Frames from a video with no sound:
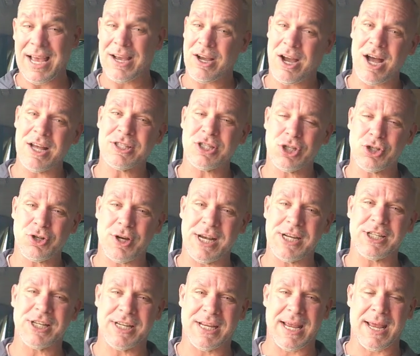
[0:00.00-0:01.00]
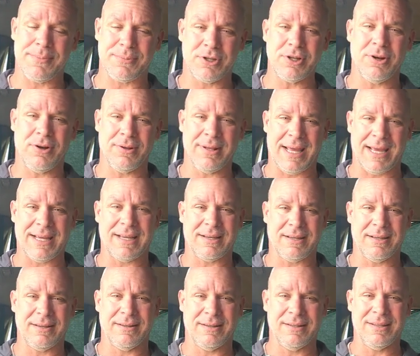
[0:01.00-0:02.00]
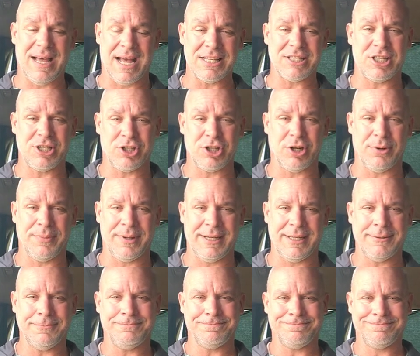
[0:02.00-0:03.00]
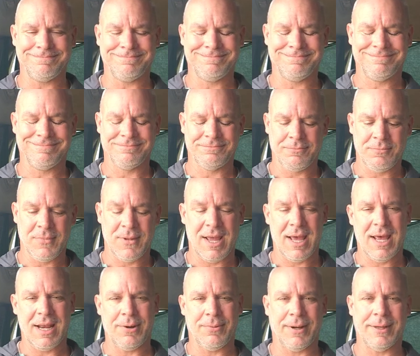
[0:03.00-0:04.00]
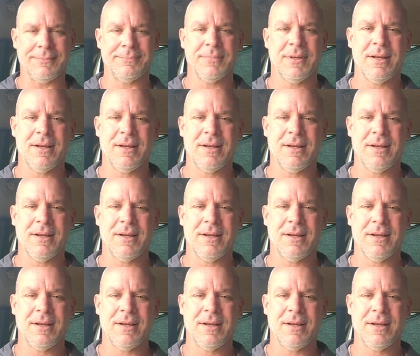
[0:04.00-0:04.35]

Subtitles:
Concentration camps. You know, like Nazi Germany? Anyway.